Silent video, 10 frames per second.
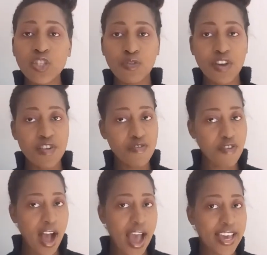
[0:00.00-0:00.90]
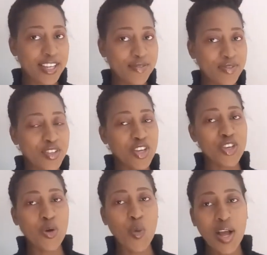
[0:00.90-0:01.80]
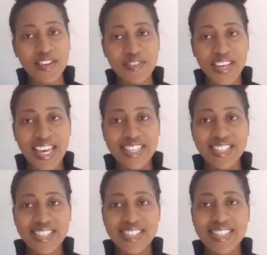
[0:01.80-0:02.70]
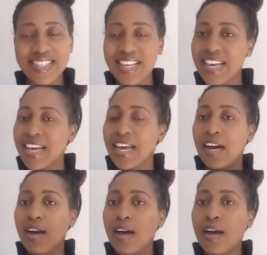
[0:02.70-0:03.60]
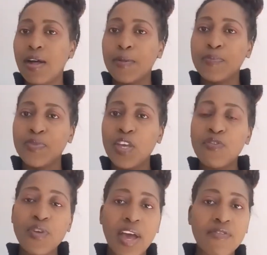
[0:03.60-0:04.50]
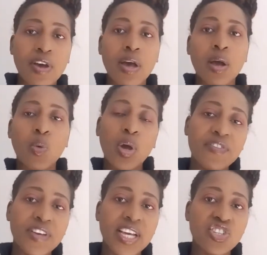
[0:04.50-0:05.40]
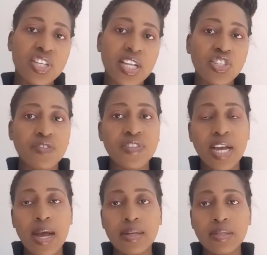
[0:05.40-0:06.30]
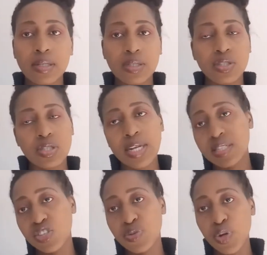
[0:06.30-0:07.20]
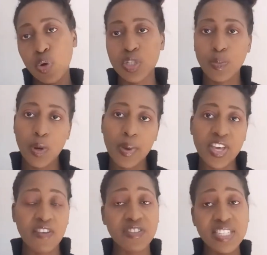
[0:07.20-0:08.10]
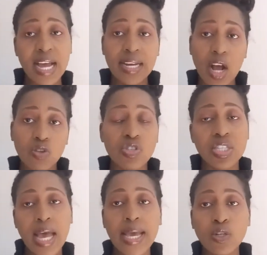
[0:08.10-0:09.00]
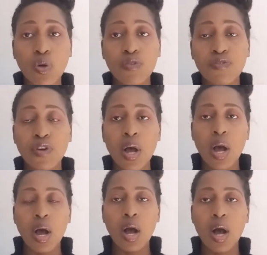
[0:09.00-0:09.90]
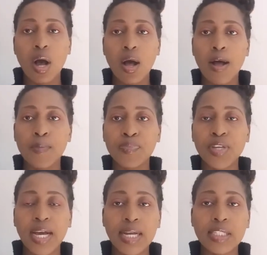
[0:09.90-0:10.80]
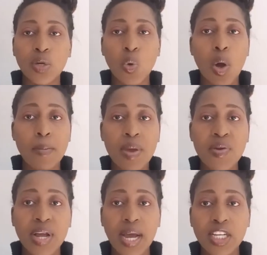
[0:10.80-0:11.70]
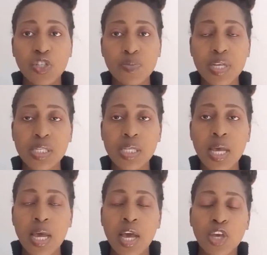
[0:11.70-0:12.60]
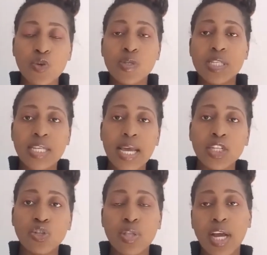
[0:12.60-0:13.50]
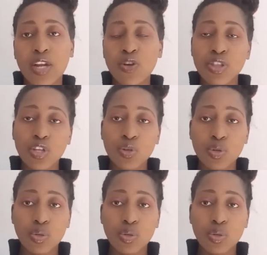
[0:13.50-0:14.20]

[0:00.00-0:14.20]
need to verify your qualifications. If you have a qualification that you've done, that degree or diploma you have done outside of Canada or America, it means you sent to the Canadian